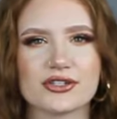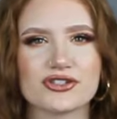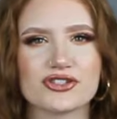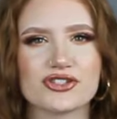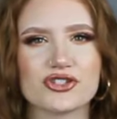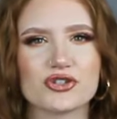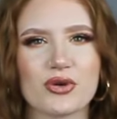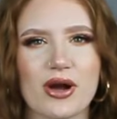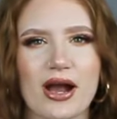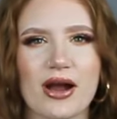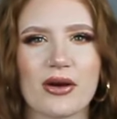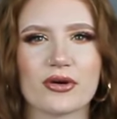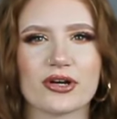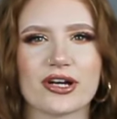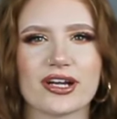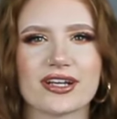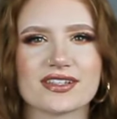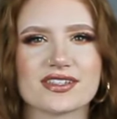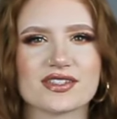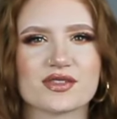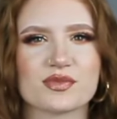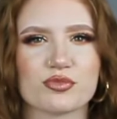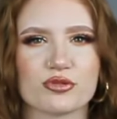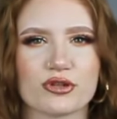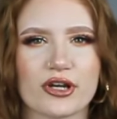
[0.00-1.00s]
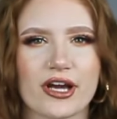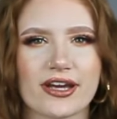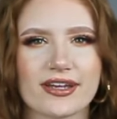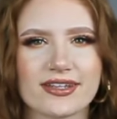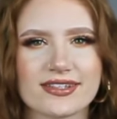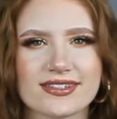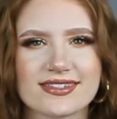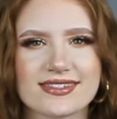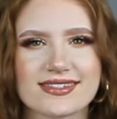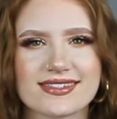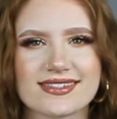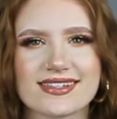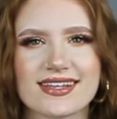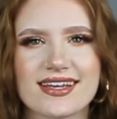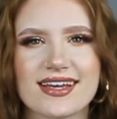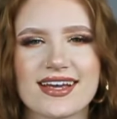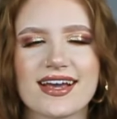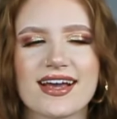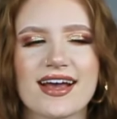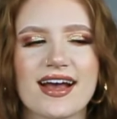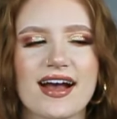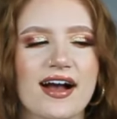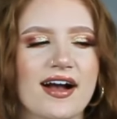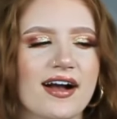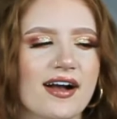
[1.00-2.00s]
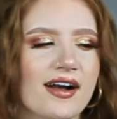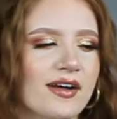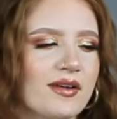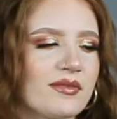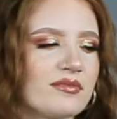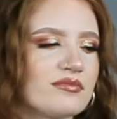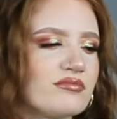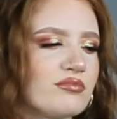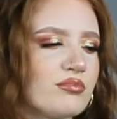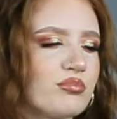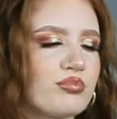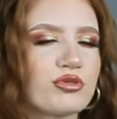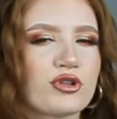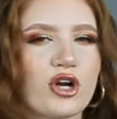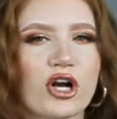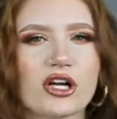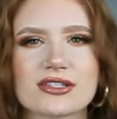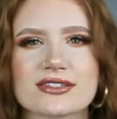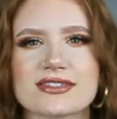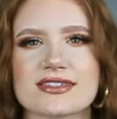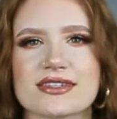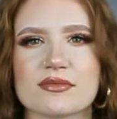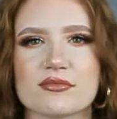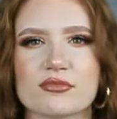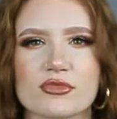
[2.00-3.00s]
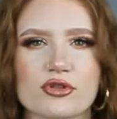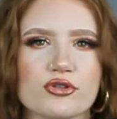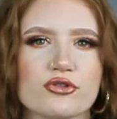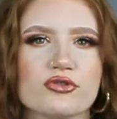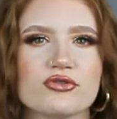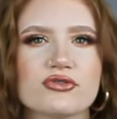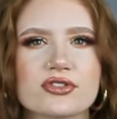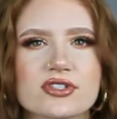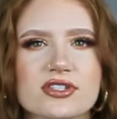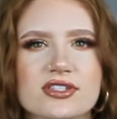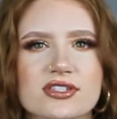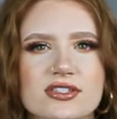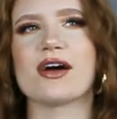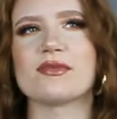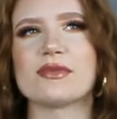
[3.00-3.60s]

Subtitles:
2-Hour Express Bronzing Mousse.